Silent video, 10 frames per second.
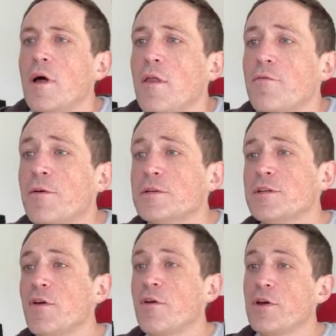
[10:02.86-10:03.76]
first thing
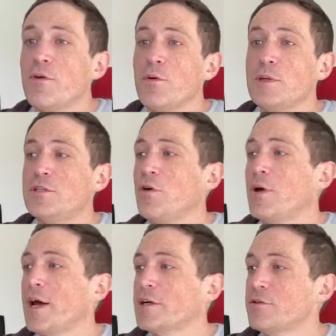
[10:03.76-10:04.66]
you can do is you can
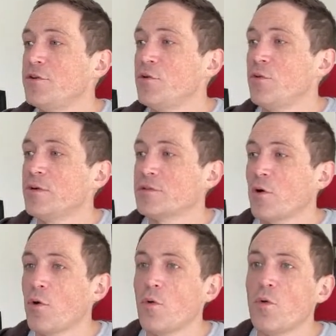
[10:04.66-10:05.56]
actually do this
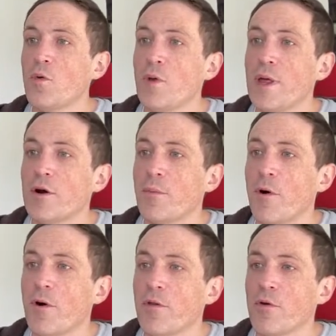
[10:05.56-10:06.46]
whole inner
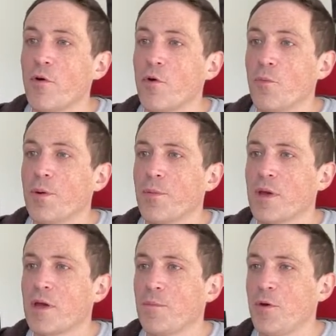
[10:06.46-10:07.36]
part of the loop,
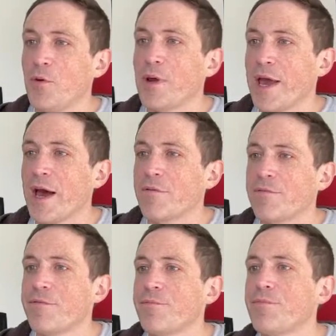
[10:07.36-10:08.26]
computing
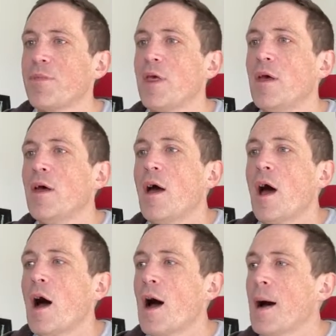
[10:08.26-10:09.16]
F,
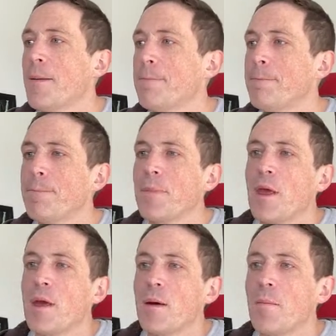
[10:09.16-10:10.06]

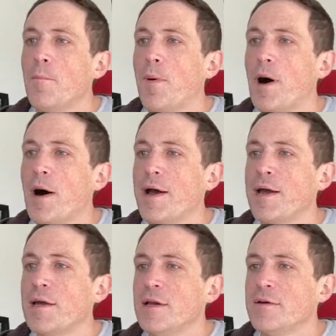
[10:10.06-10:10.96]
by
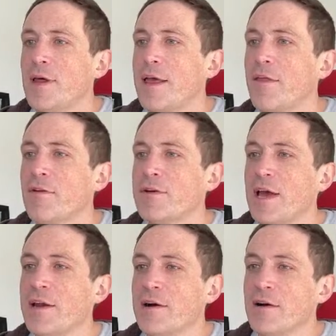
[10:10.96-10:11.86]
taking the
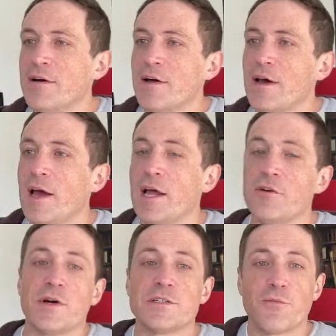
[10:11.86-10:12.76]
data and
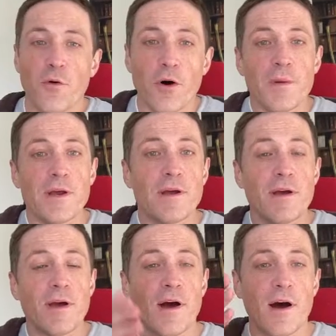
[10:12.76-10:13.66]
transforming
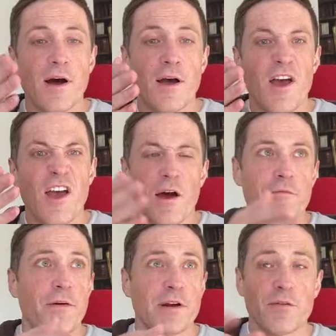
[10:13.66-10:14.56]

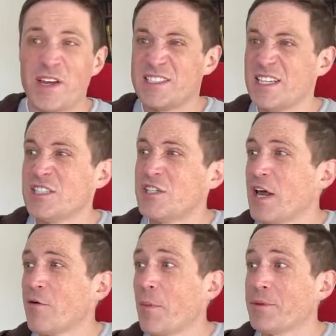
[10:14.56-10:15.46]
effectively, because each data
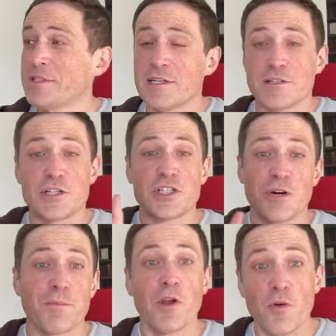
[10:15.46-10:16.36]
represents a
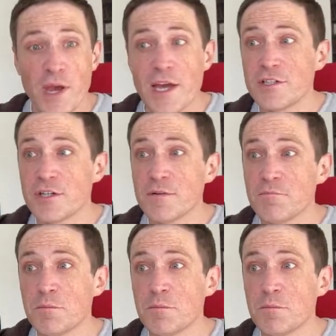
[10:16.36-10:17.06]
ship location.